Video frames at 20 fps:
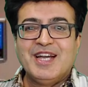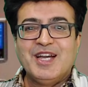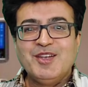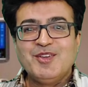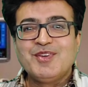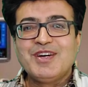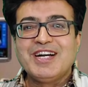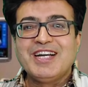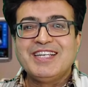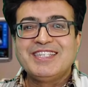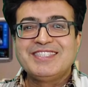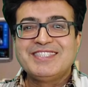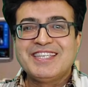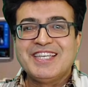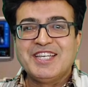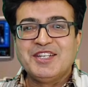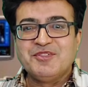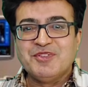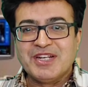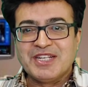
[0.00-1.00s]
Hello
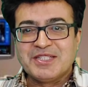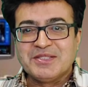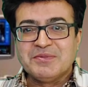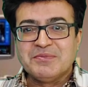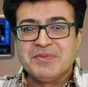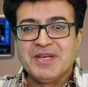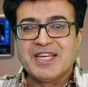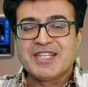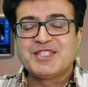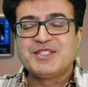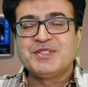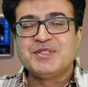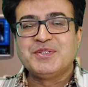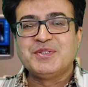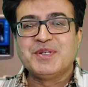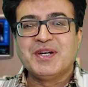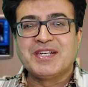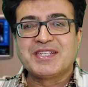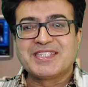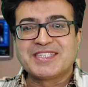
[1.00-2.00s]
guys and welcome back
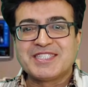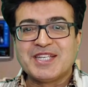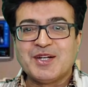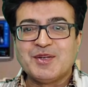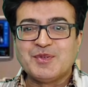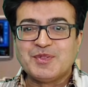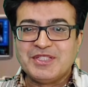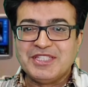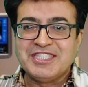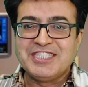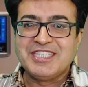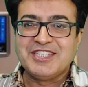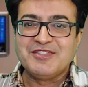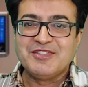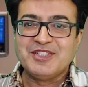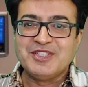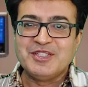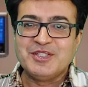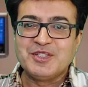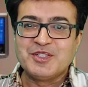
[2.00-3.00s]
to ultrasound
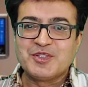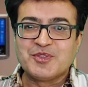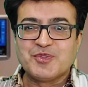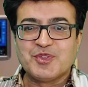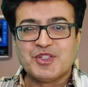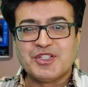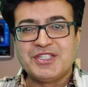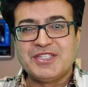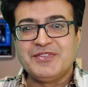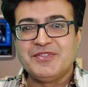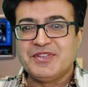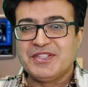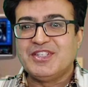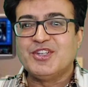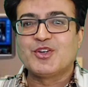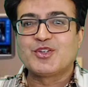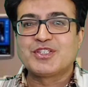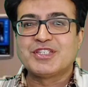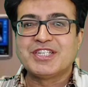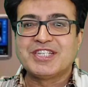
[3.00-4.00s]
teaching videos
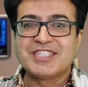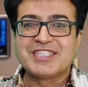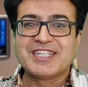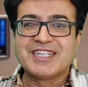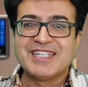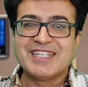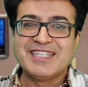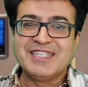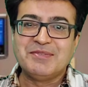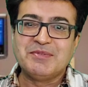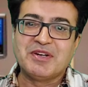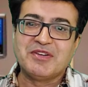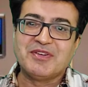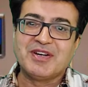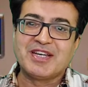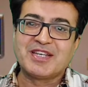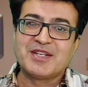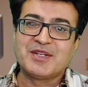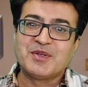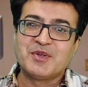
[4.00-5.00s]
with Dr. Arshad
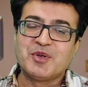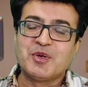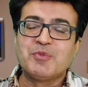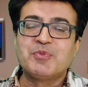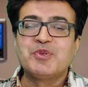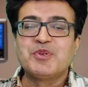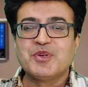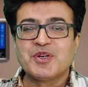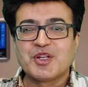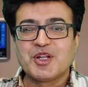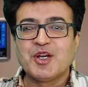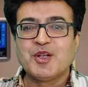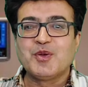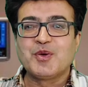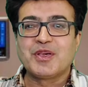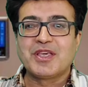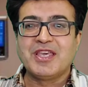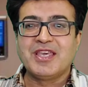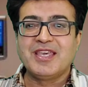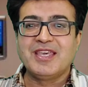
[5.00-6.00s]
Nadimawan. Hope you are
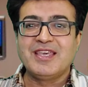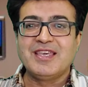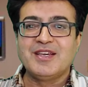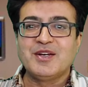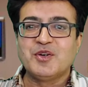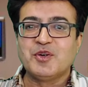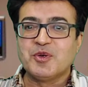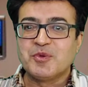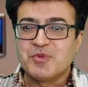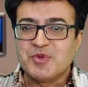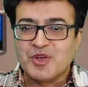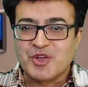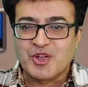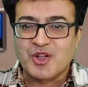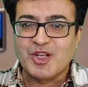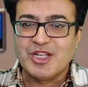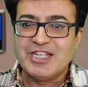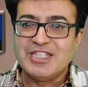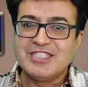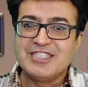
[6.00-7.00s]
all okay. Hope you
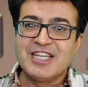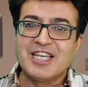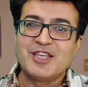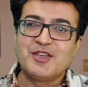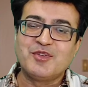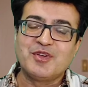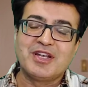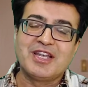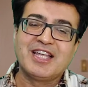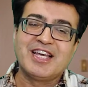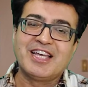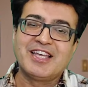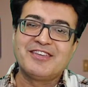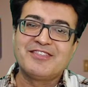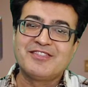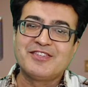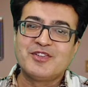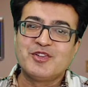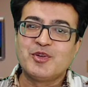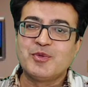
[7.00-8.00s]
are all enjoying your
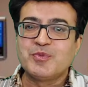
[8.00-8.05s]
life.